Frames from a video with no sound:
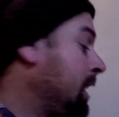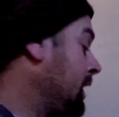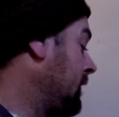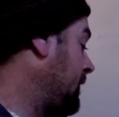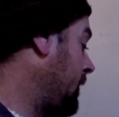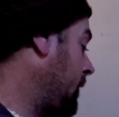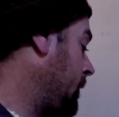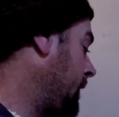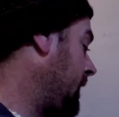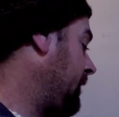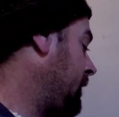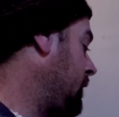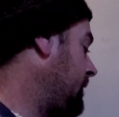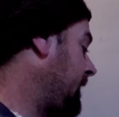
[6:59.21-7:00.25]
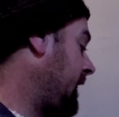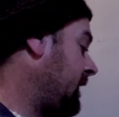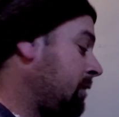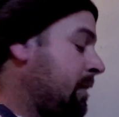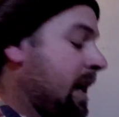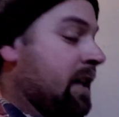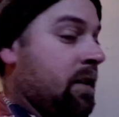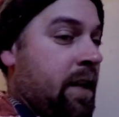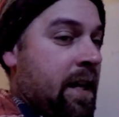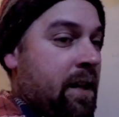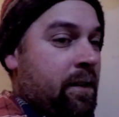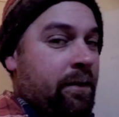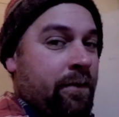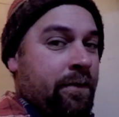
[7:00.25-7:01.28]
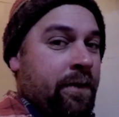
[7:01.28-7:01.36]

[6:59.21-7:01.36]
So if you take the battery out